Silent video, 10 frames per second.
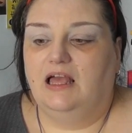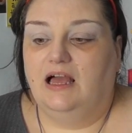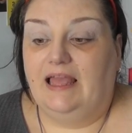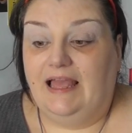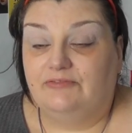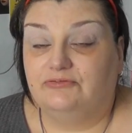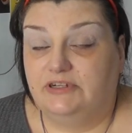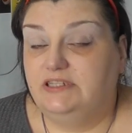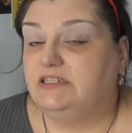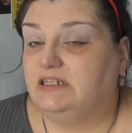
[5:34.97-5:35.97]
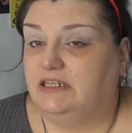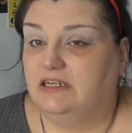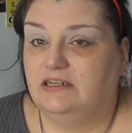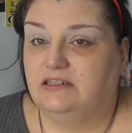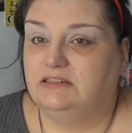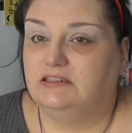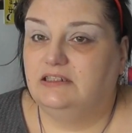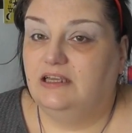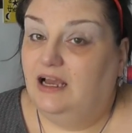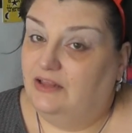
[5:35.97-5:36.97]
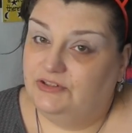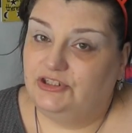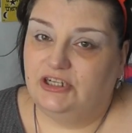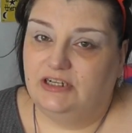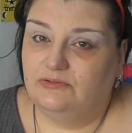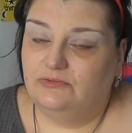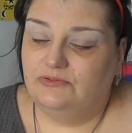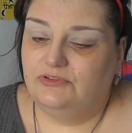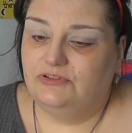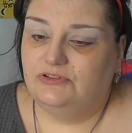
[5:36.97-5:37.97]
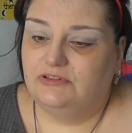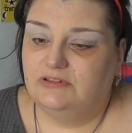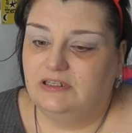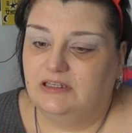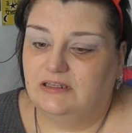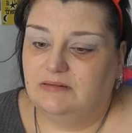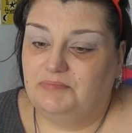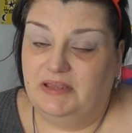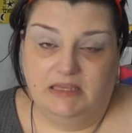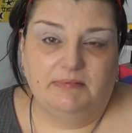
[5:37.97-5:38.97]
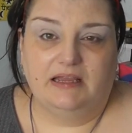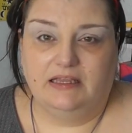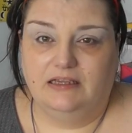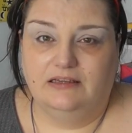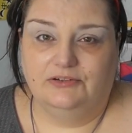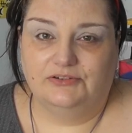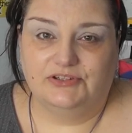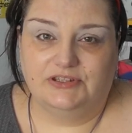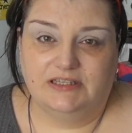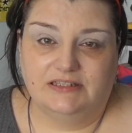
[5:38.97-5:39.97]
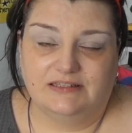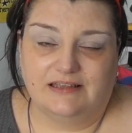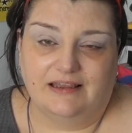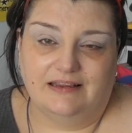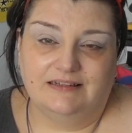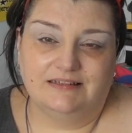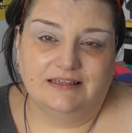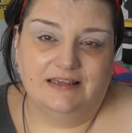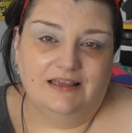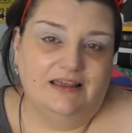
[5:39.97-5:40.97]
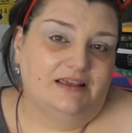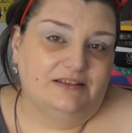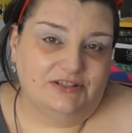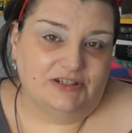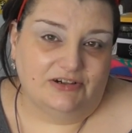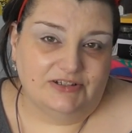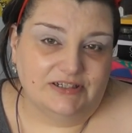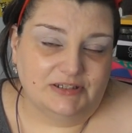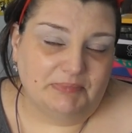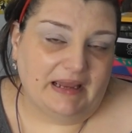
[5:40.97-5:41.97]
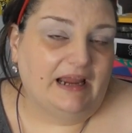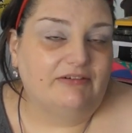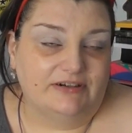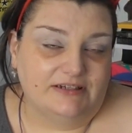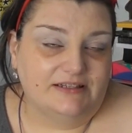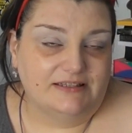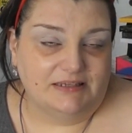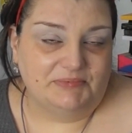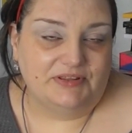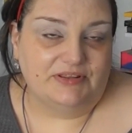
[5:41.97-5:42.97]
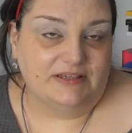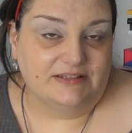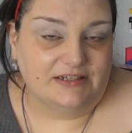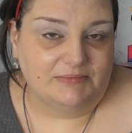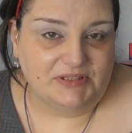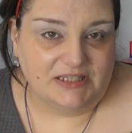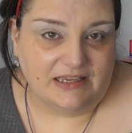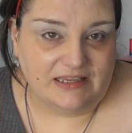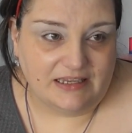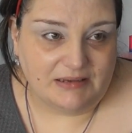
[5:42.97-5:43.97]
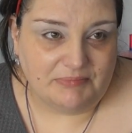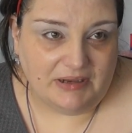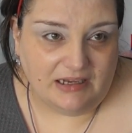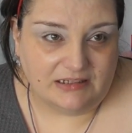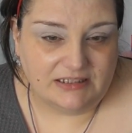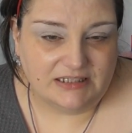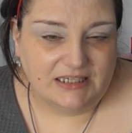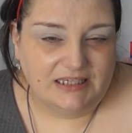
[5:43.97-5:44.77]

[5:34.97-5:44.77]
I have recently heard other channels piggybacking onto this and starting to parrot some of the things that I'm saying, but